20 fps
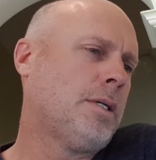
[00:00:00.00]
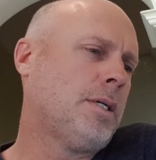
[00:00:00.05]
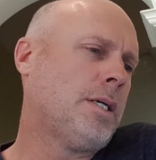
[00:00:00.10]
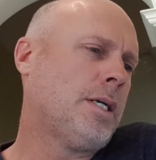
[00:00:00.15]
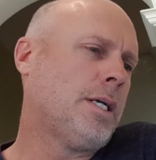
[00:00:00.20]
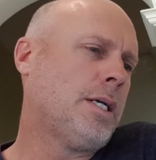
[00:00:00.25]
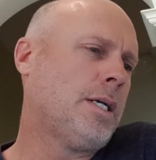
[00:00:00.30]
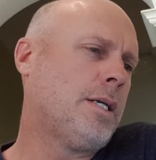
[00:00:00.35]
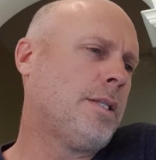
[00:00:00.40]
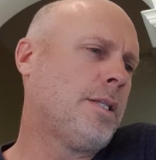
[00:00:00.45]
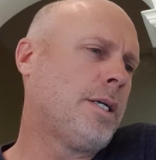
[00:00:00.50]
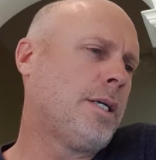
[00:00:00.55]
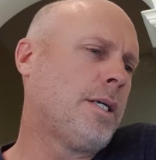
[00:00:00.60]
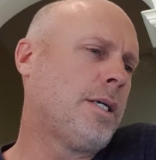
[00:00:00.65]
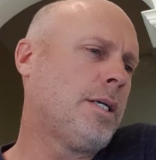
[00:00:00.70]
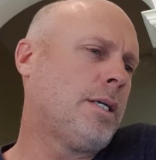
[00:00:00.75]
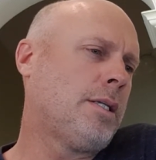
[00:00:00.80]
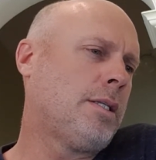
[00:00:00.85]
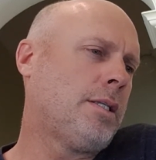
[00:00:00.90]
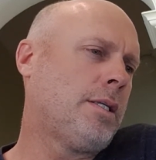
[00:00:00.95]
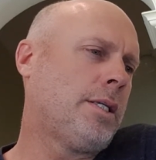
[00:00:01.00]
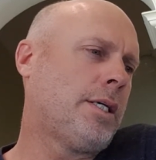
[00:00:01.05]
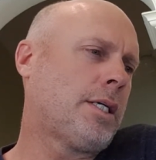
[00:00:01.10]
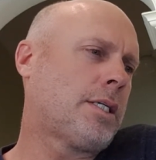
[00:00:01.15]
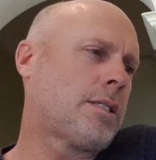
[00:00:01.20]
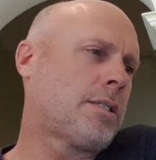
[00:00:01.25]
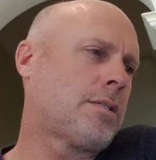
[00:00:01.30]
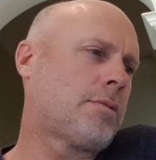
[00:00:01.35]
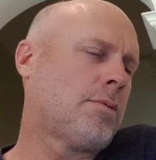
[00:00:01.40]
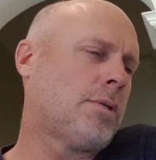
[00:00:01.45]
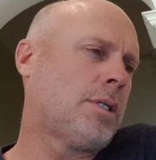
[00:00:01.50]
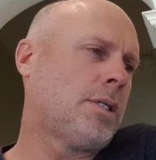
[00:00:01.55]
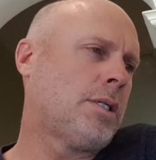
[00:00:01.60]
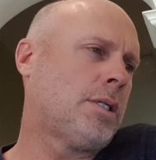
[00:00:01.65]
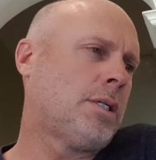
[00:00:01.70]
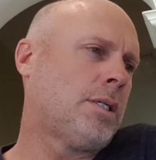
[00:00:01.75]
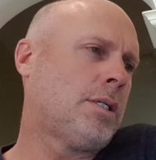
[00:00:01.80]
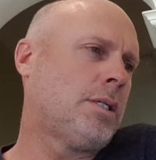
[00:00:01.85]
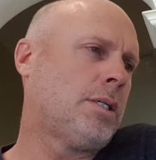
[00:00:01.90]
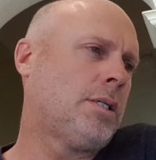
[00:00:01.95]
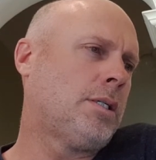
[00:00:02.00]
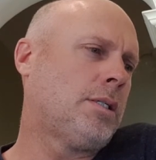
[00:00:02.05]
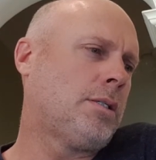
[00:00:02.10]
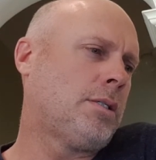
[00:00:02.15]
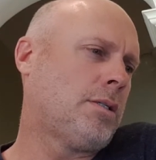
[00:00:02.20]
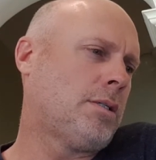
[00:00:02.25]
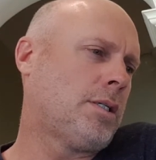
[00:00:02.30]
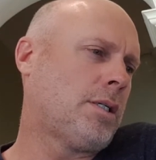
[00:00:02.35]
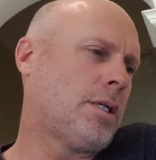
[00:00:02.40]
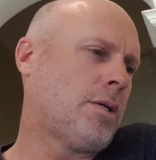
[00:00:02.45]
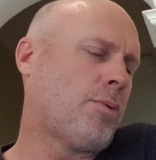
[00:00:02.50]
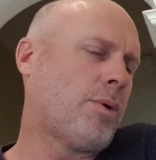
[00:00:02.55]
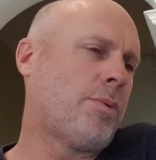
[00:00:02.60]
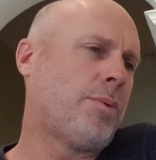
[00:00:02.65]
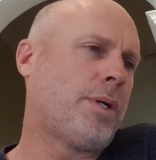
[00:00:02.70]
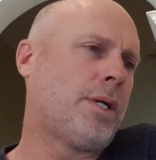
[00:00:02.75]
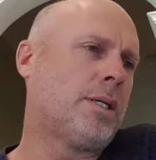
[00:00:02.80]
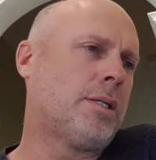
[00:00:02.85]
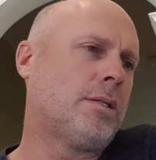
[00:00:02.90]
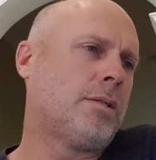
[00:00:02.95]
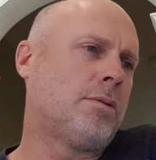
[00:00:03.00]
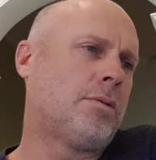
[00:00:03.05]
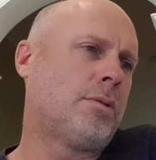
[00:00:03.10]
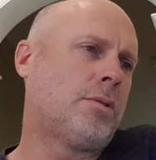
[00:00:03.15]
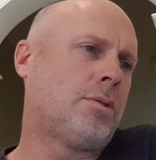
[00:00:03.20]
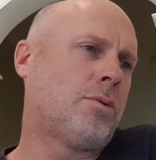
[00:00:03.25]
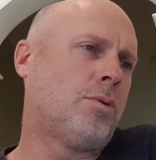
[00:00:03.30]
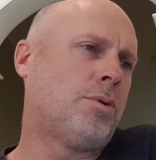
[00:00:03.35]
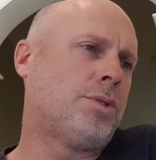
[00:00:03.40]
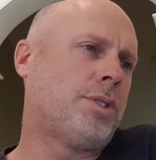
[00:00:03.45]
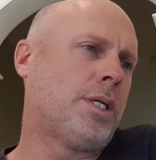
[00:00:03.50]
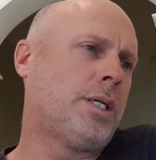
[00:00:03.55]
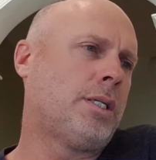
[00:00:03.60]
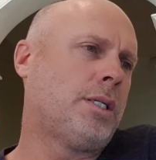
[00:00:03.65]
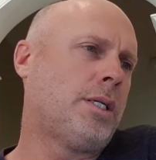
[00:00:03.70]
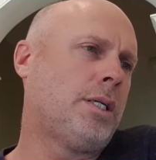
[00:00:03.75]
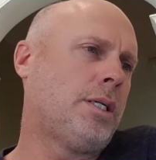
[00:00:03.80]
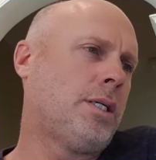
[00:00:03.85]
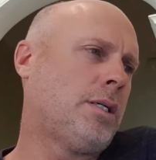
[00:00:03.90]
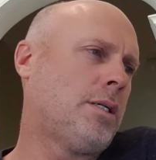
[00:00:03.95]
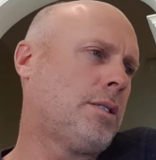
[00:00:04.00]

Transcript: And then the next one, I don't know where we're getting towards the end here.